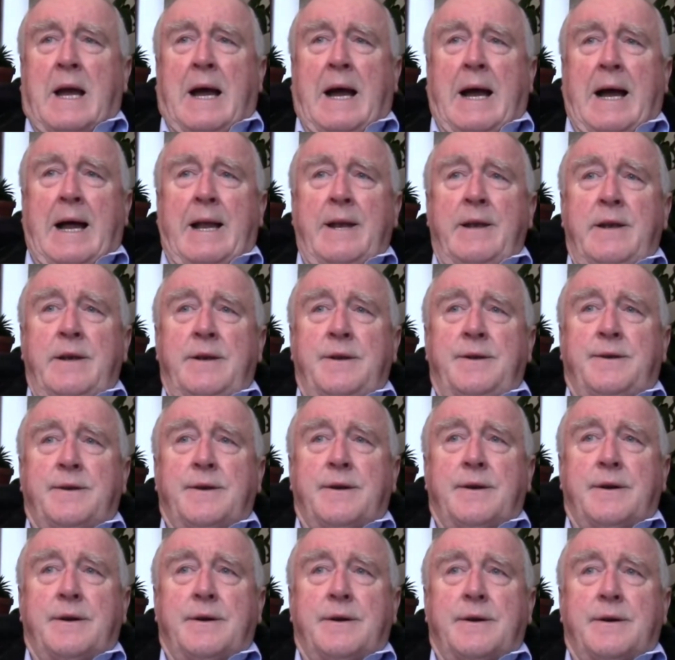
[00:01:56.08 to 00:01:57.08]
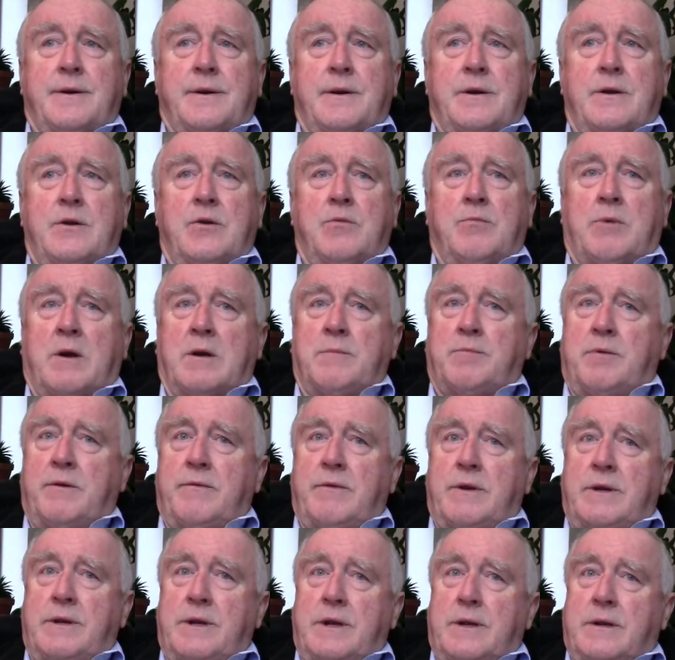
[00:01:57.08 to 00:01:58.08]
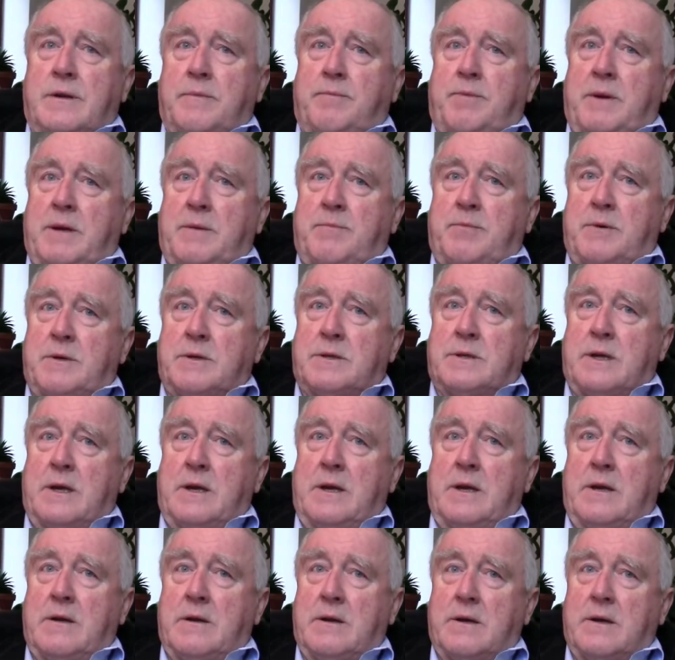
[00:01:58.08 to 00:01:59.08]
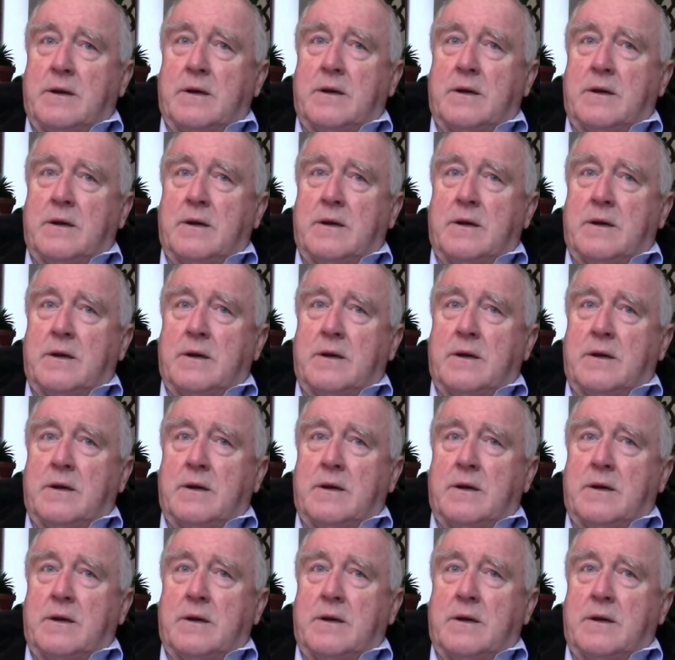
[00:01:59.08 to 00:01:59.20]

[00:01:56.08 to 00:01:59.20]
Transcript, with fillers: And you might be reading the paper, see,